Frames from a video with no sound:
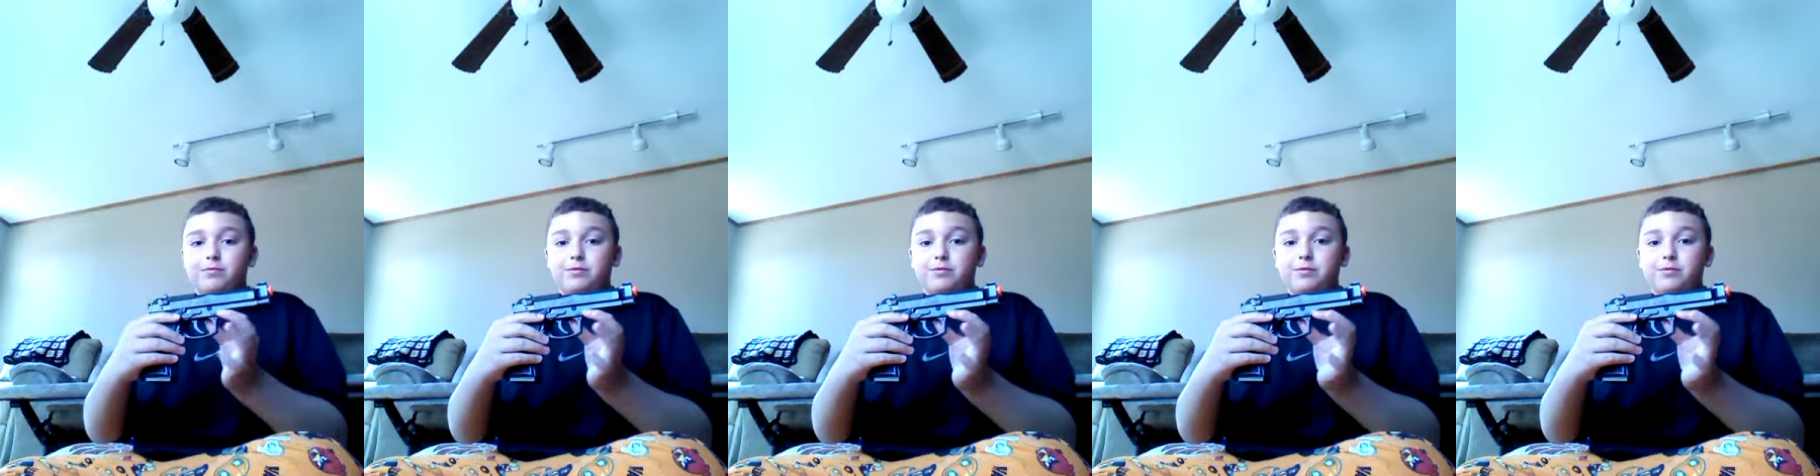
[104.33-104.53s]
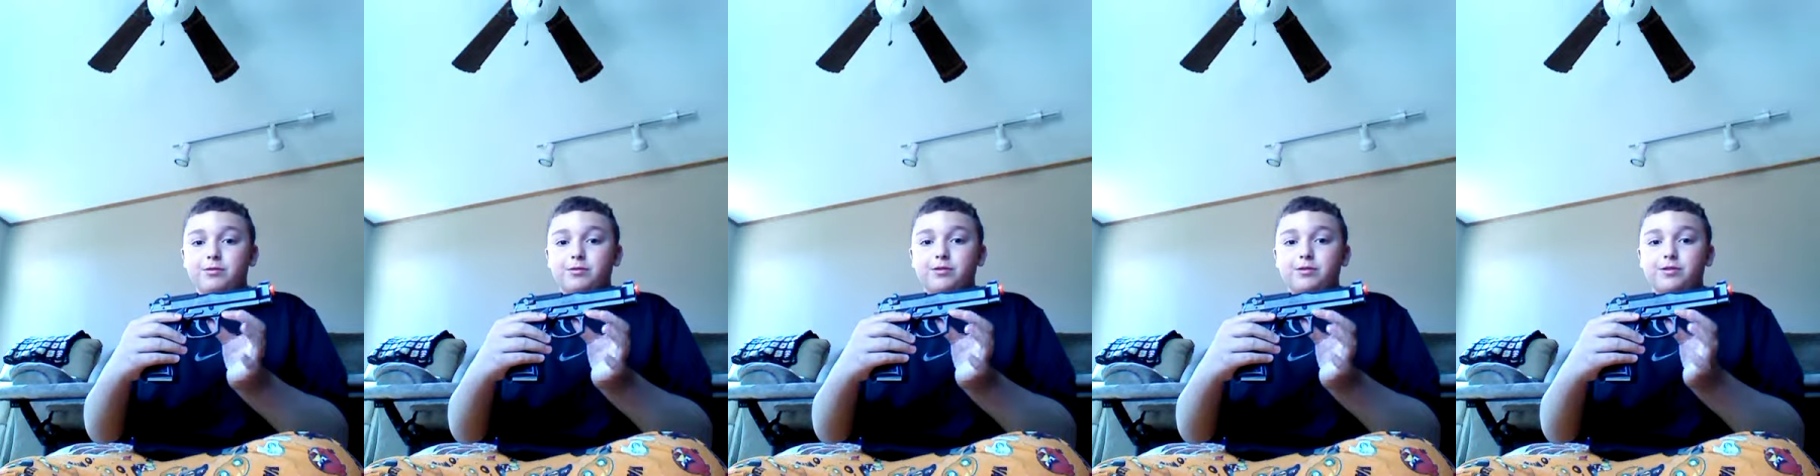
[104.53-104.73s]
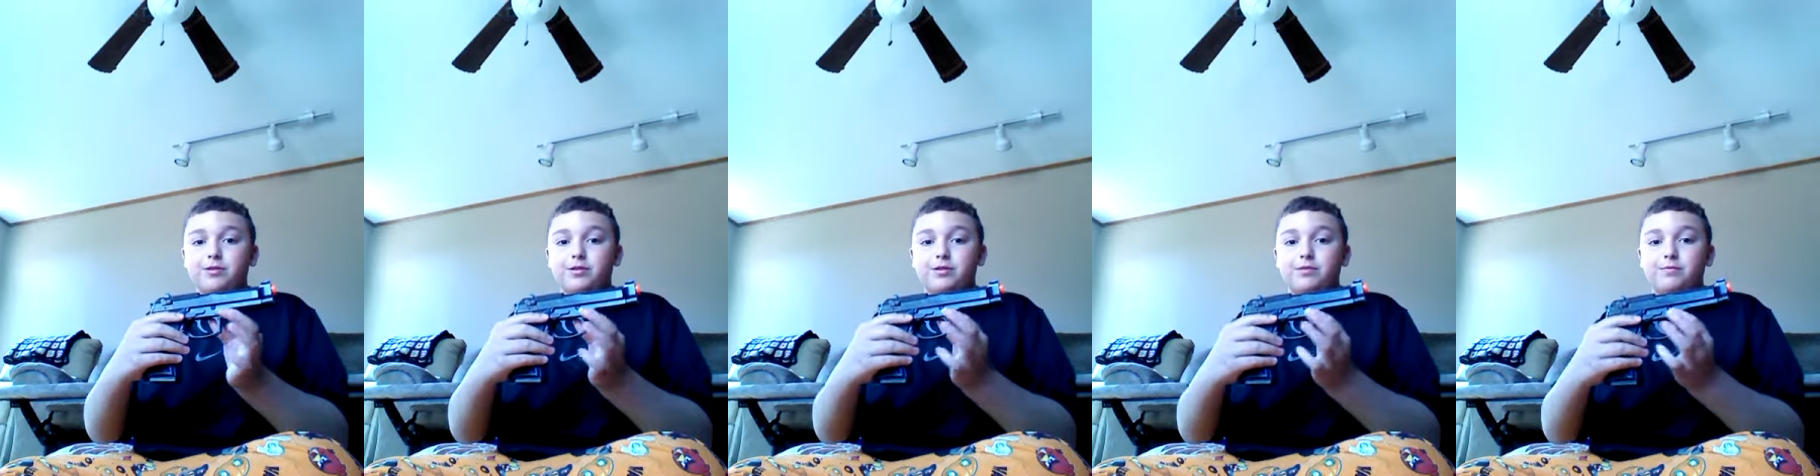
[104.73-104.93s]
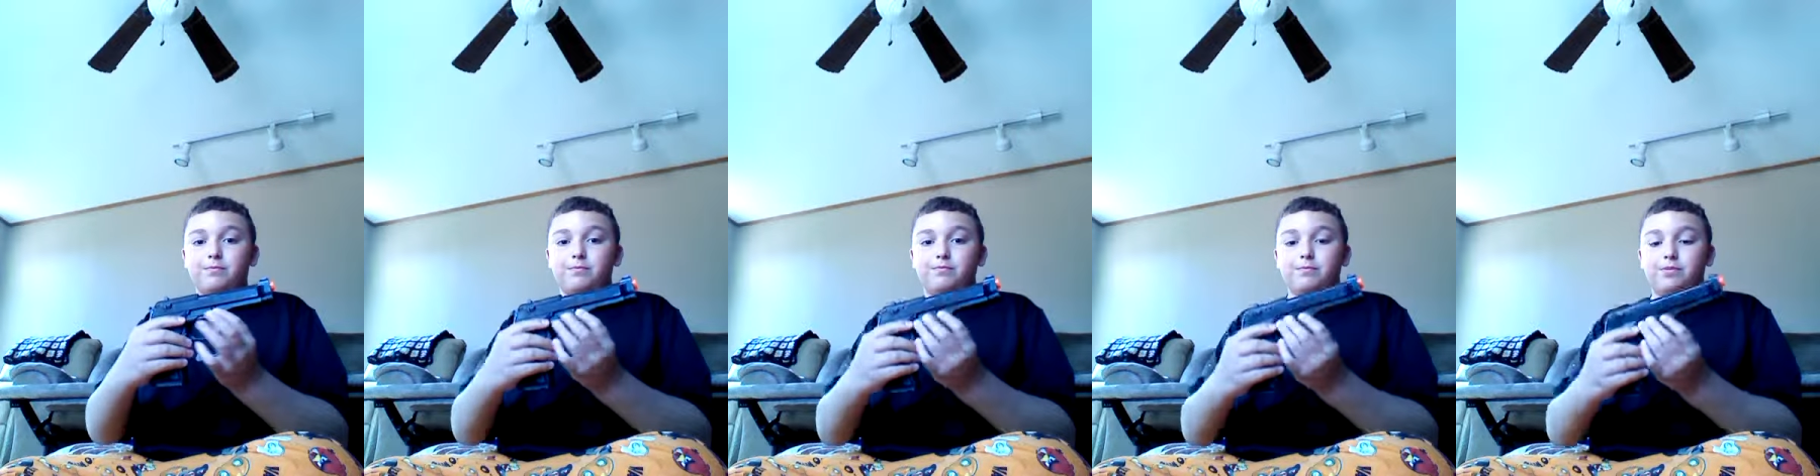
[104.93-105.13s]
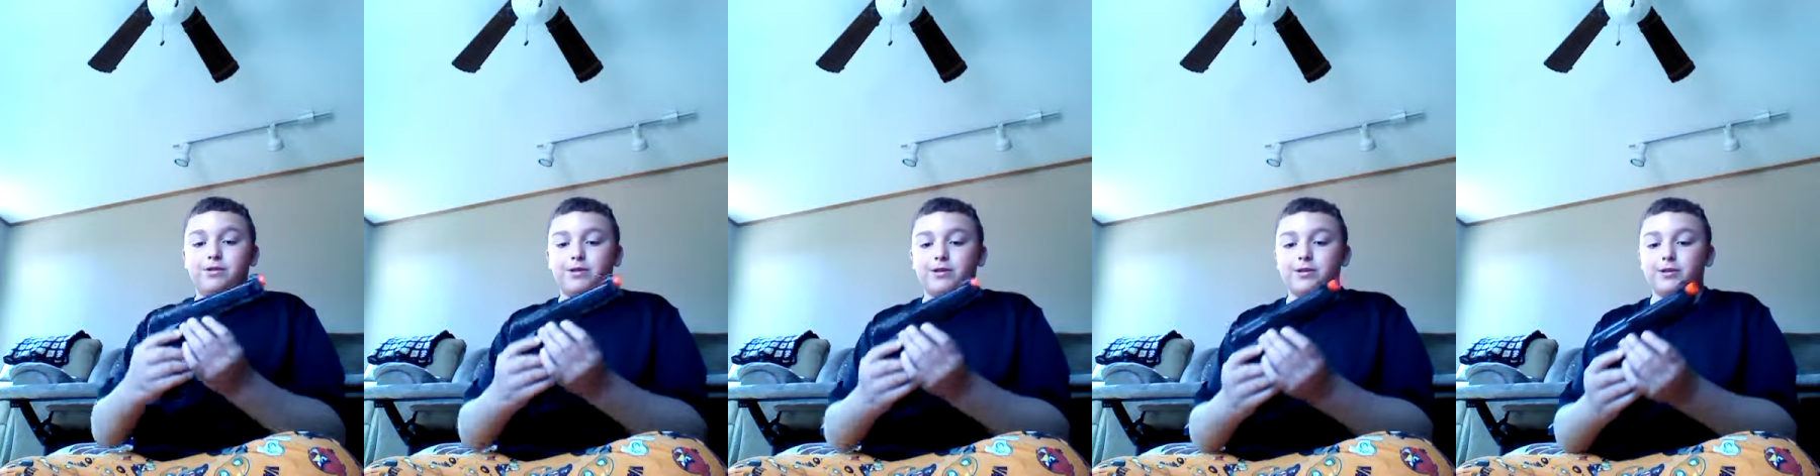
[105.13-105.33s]
push this
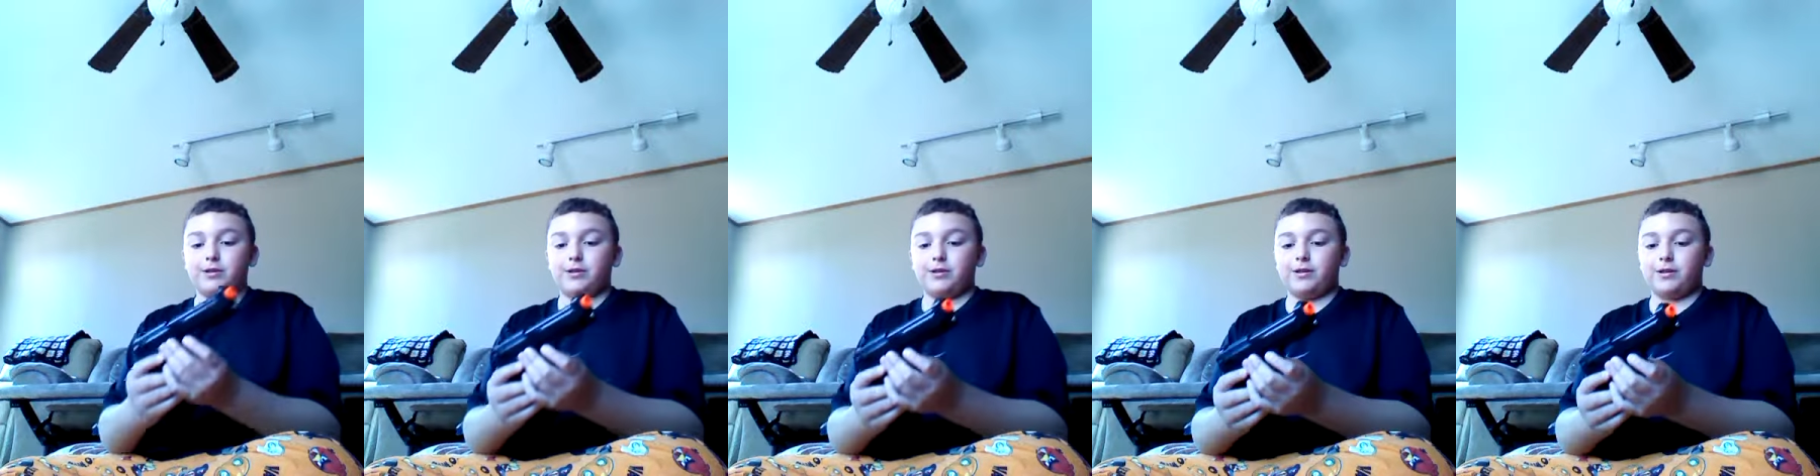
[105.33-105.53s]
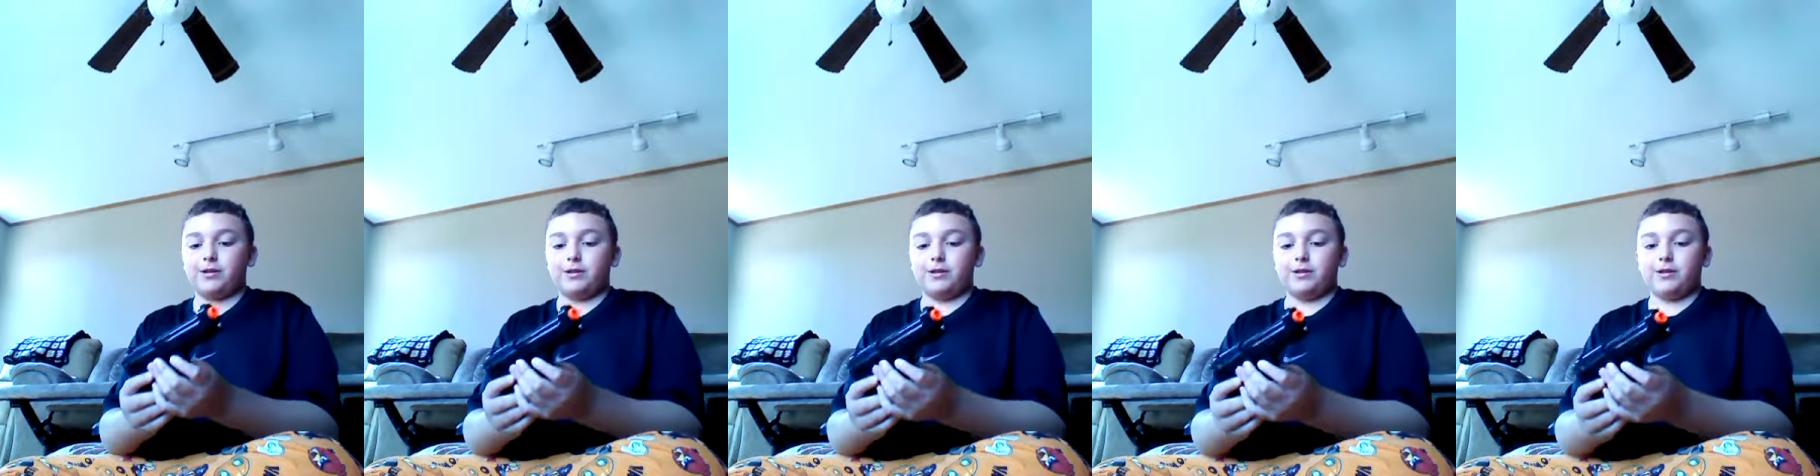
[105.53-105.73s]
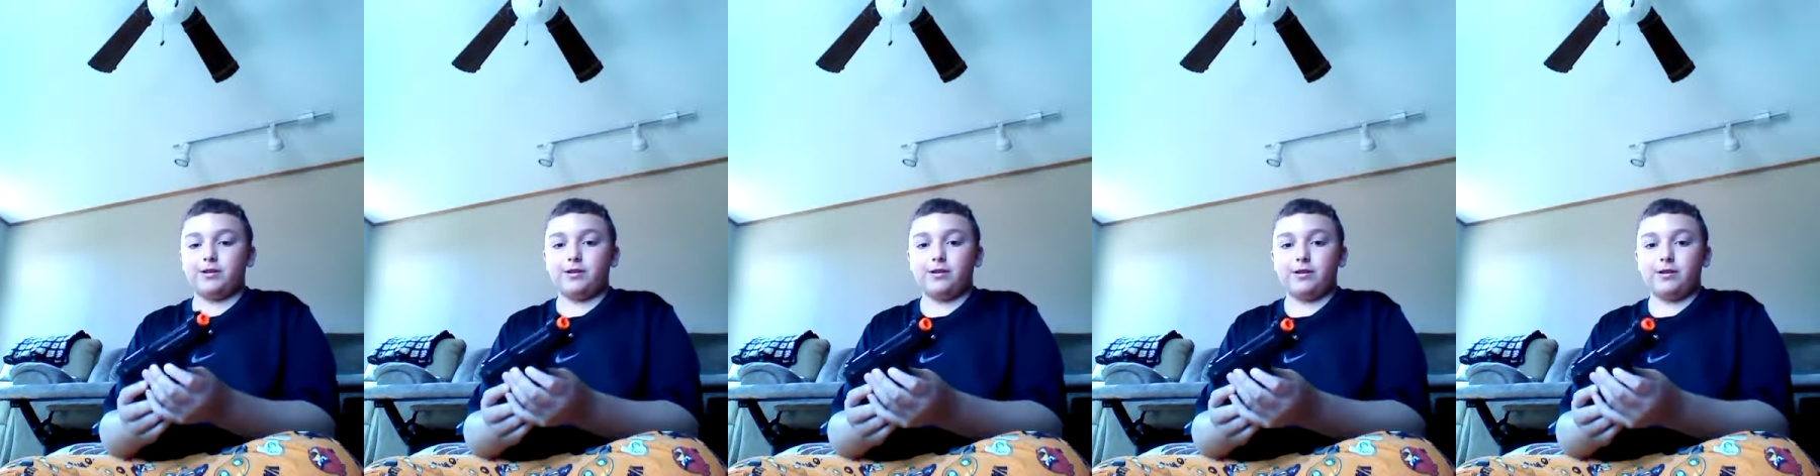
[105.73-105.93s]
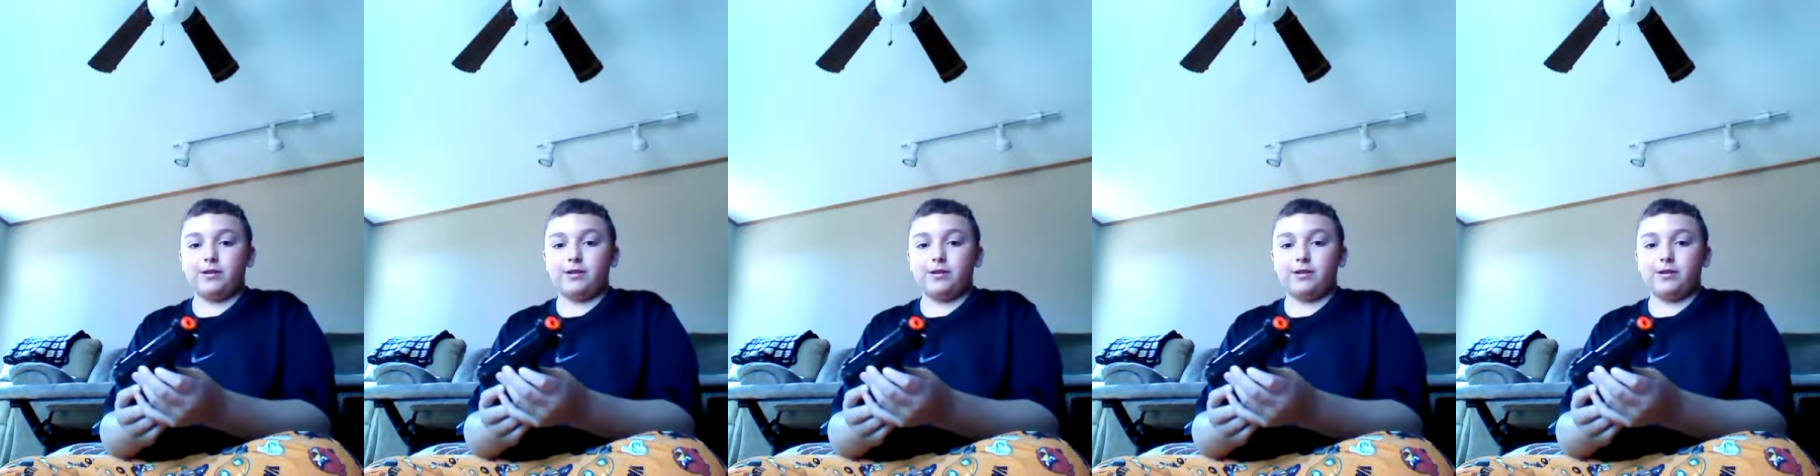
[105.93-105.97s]
little button here,